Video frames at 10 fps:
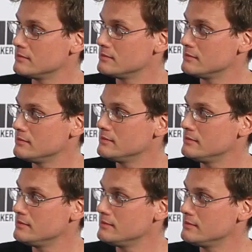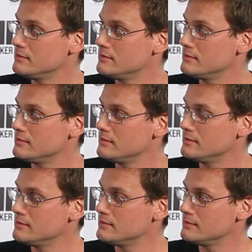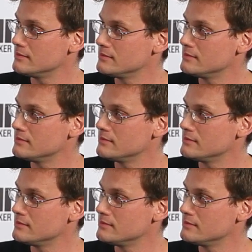(silent)